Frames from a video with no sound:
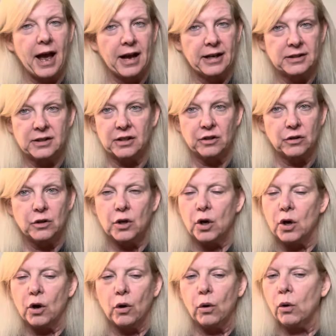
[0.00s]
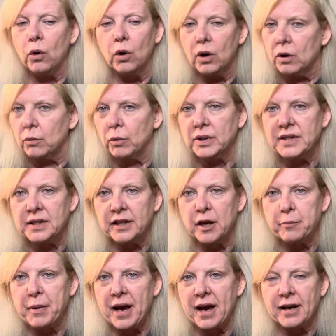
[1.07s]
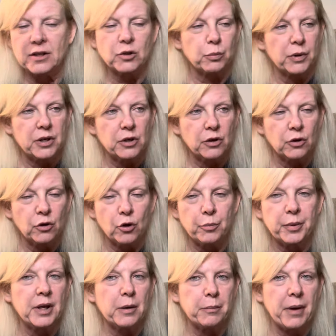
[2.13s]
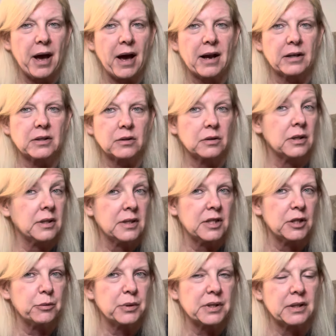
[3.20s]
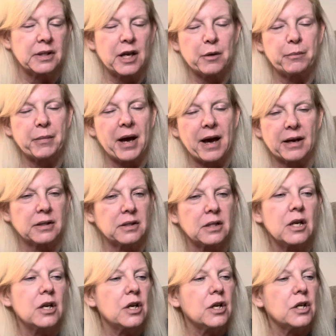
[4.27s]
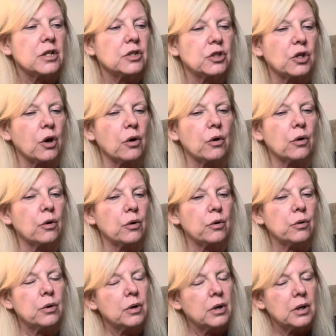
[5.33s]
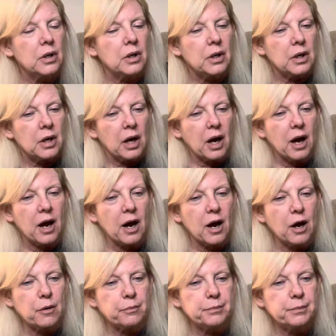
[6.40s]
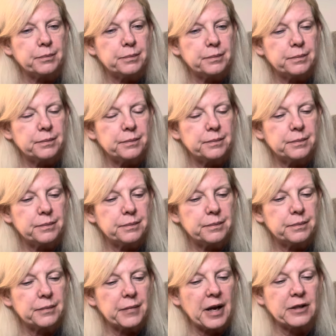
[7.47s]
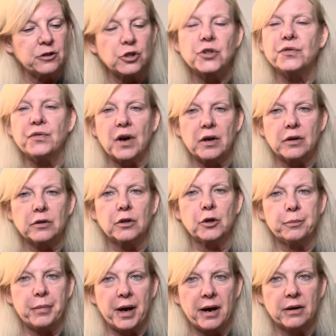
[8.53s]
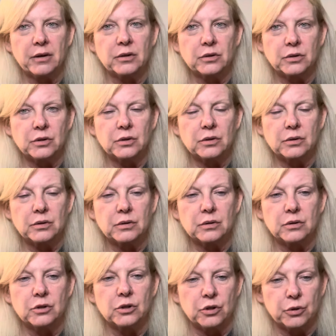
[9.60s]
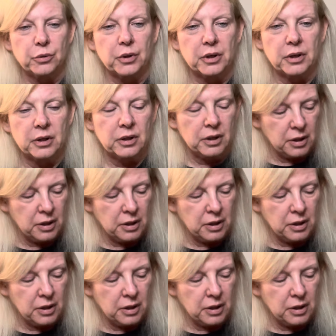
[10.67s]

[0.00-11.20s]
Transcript: asking, what's in that box? When are you going to open that box? Let's see what's in that box. So, um, I just felt compelled to do it.